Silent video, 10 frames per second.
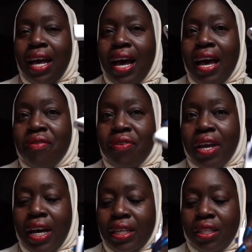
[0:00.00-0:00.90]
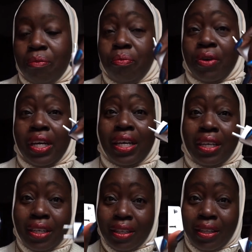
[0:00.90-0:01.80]
I forgot to
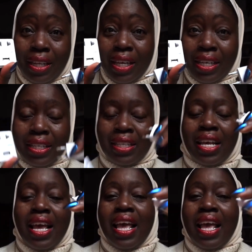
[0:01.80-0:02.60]
bring this